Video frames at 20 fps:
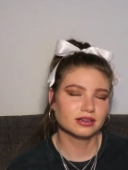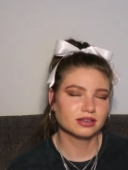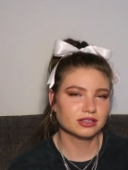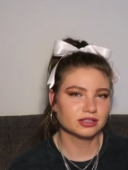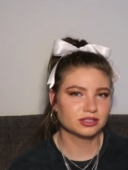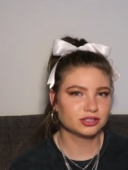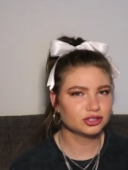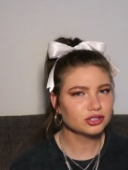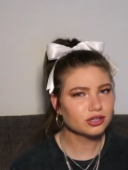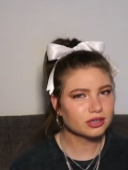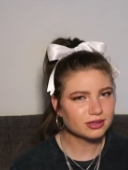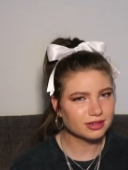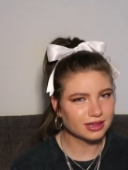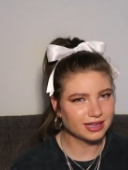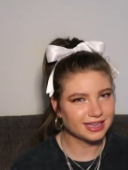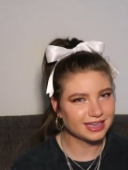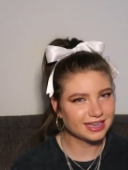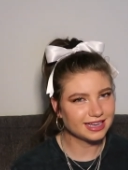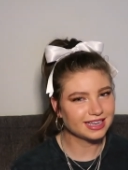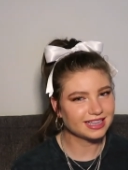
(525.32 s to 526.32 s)

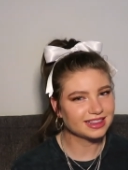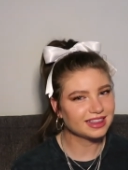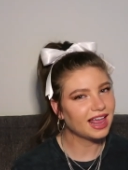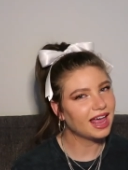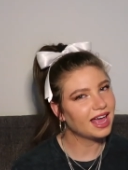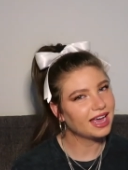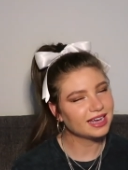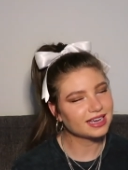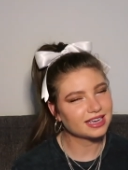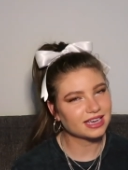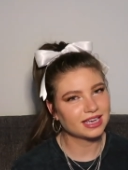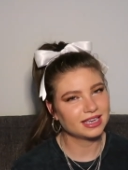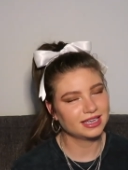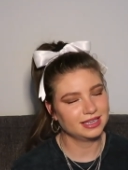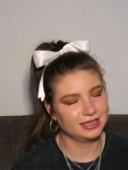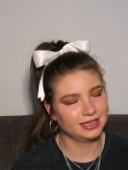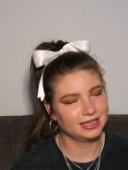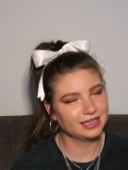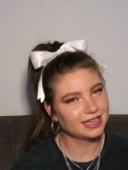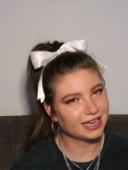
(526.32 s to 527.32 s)
surely like
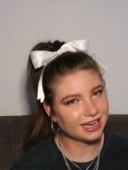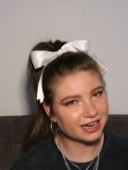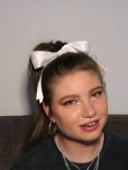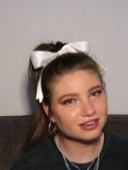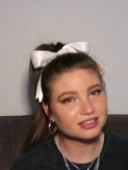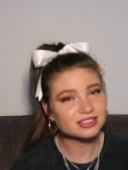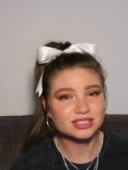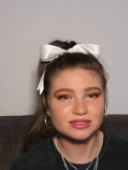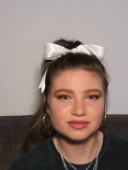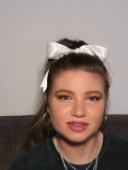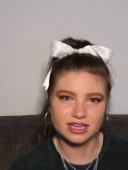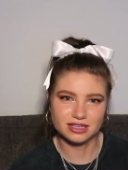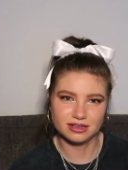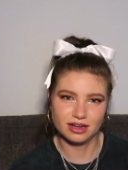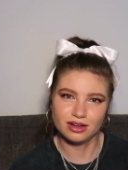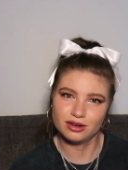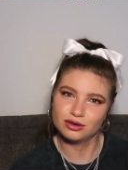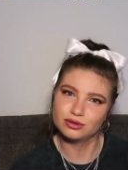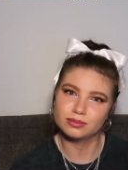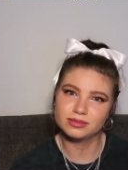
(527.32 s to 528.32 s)
he cares if I
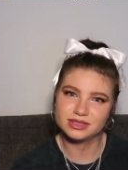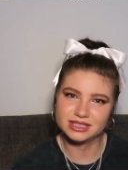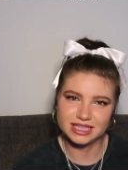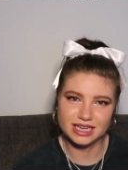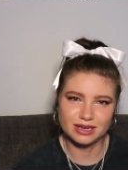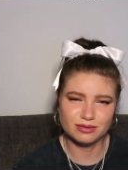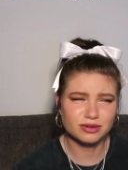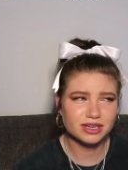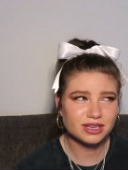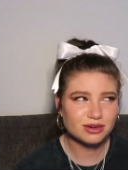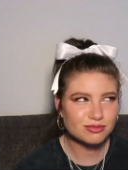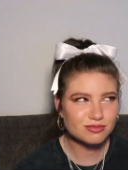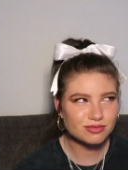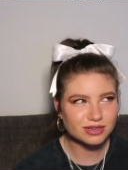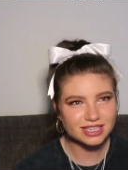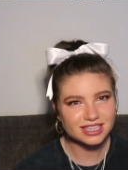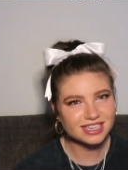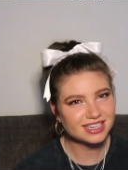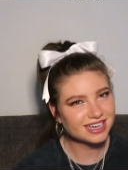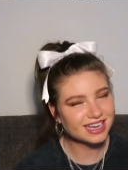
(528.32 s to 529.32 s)
got home safe. We had a
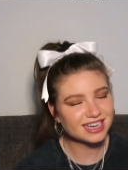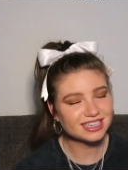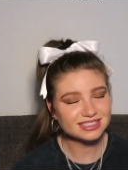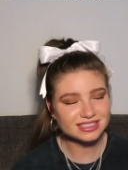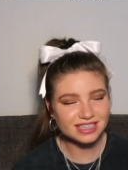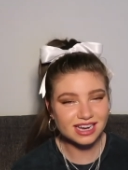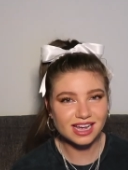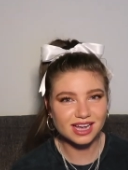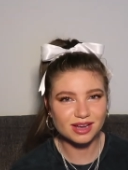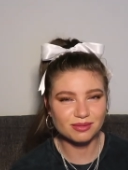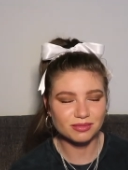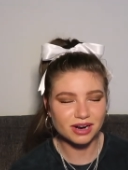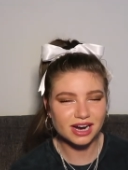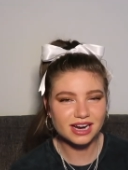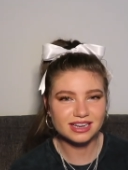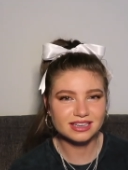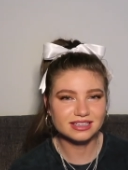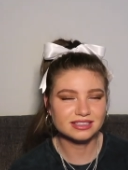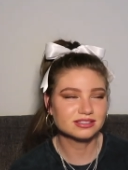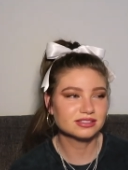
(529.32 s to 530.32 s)
really nice time,
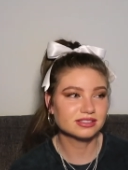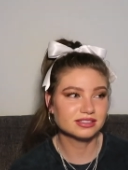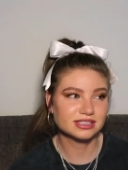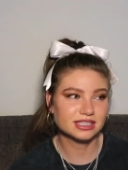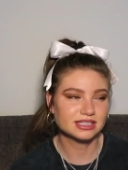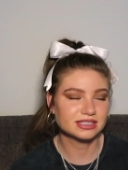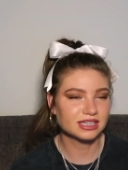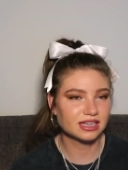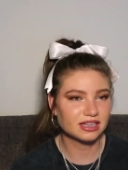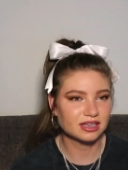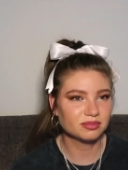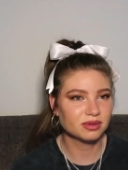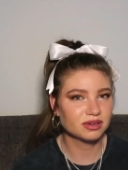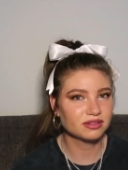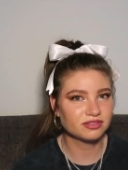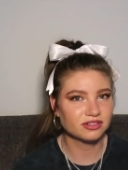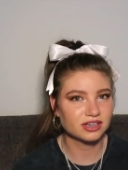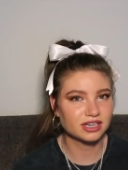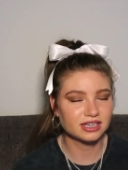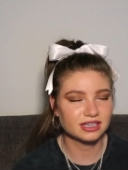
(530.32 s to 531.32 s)
right? And so I was like telling my
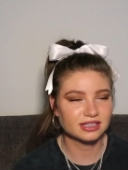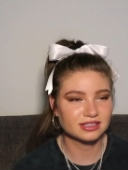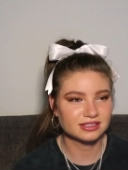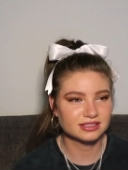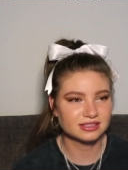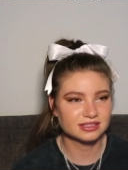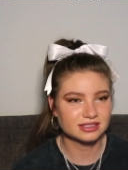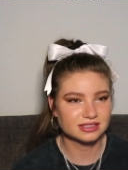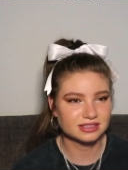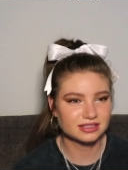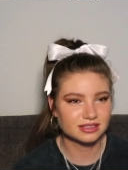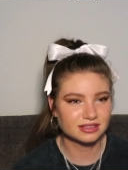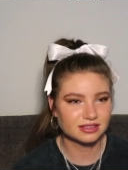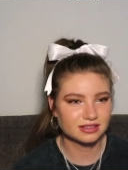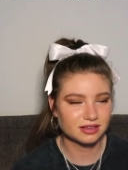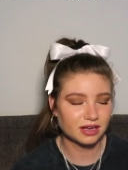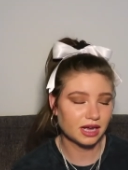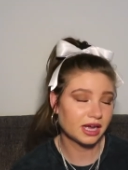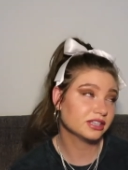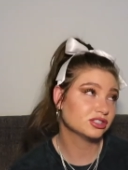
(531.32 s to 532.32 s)
friends.
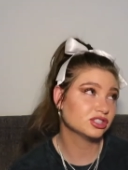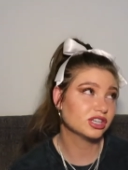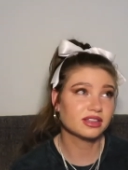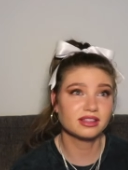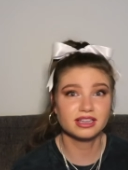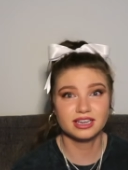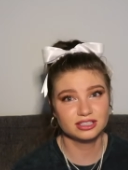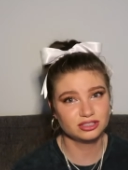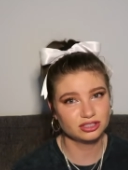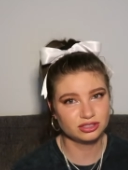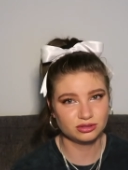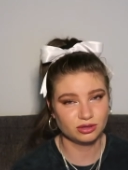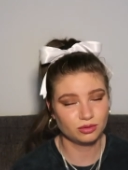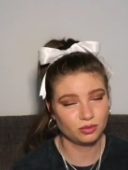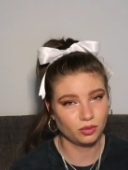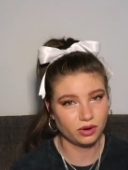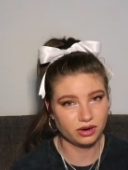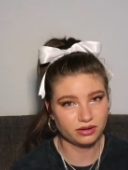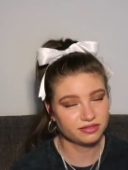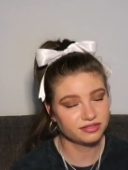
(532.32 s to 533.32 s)
Actually, I think I just told
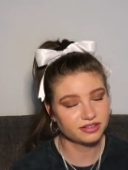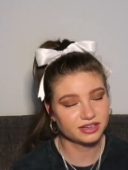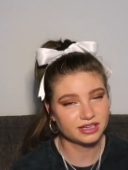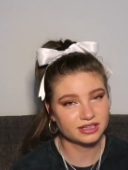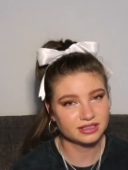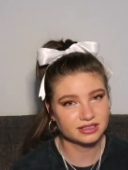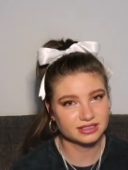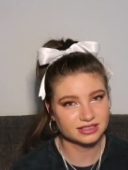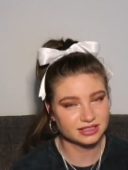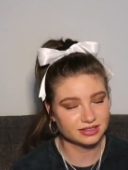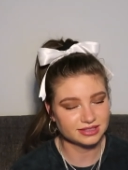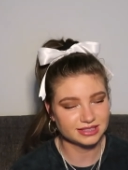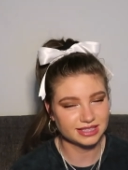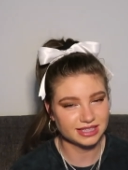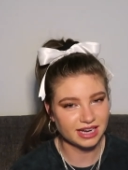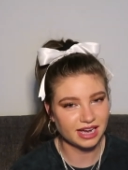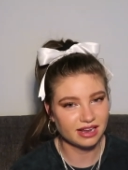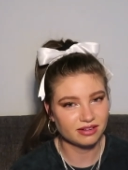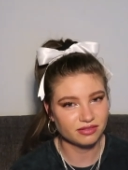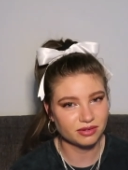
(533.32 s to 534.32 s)
one friend because I was like
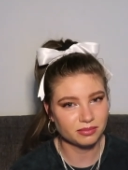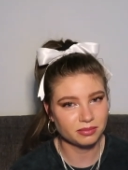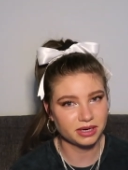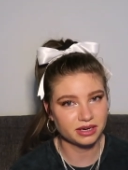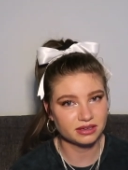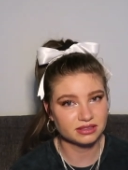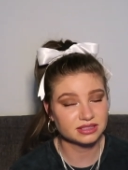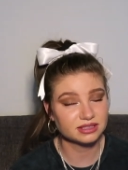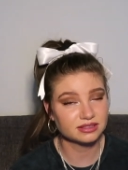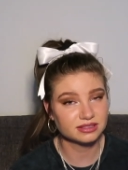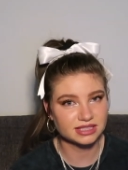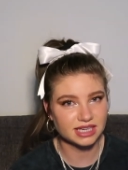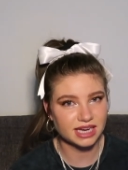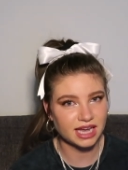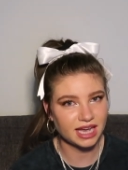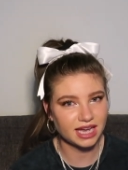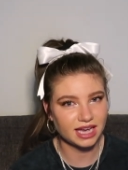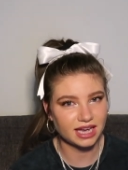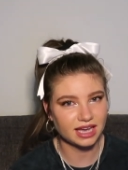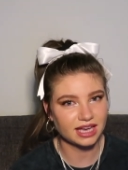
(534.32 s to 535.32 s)
kind of embarrassed. So I was like,
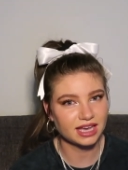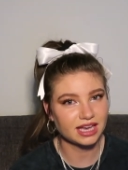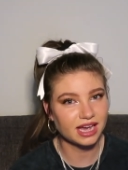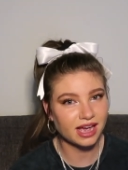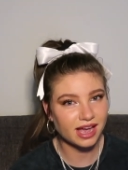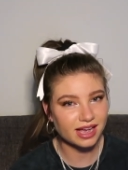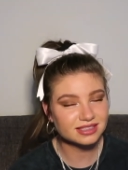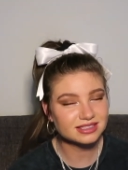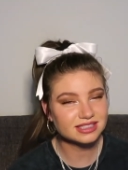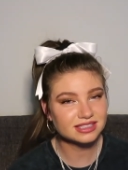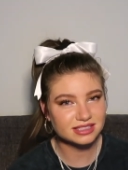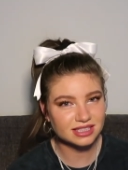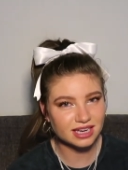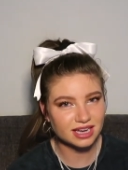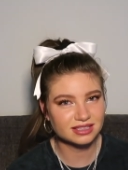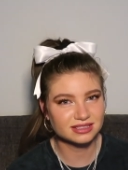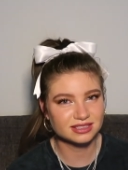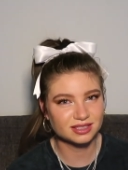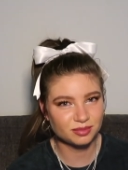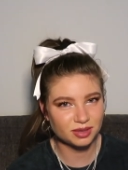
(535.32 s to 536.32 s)
hey, he hasn't
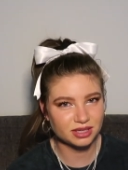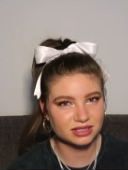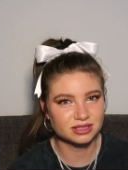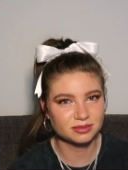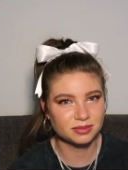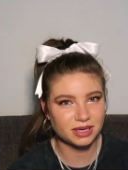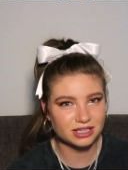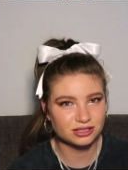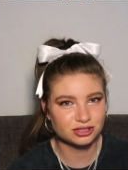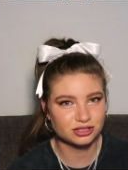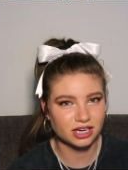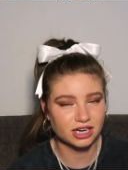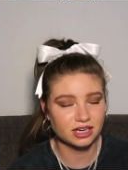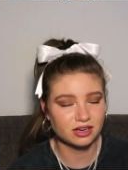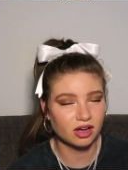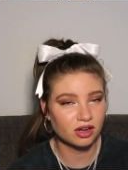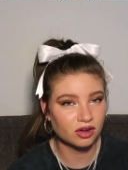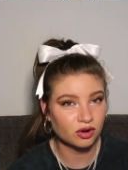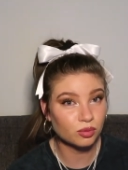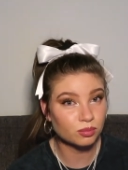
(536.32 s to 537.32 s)
texted me to make sure I
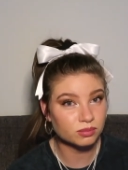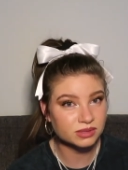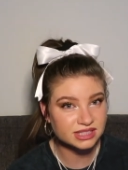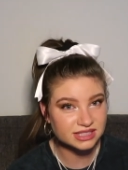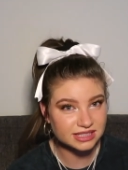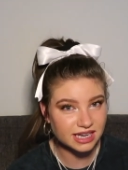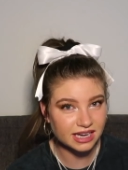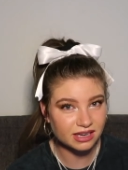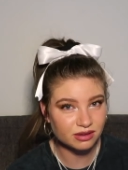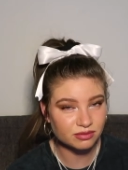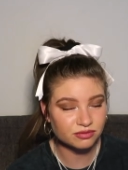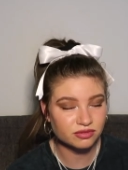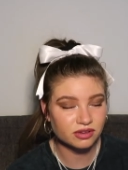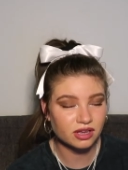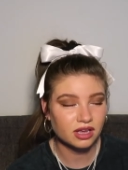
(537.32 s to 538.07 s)
got home safe,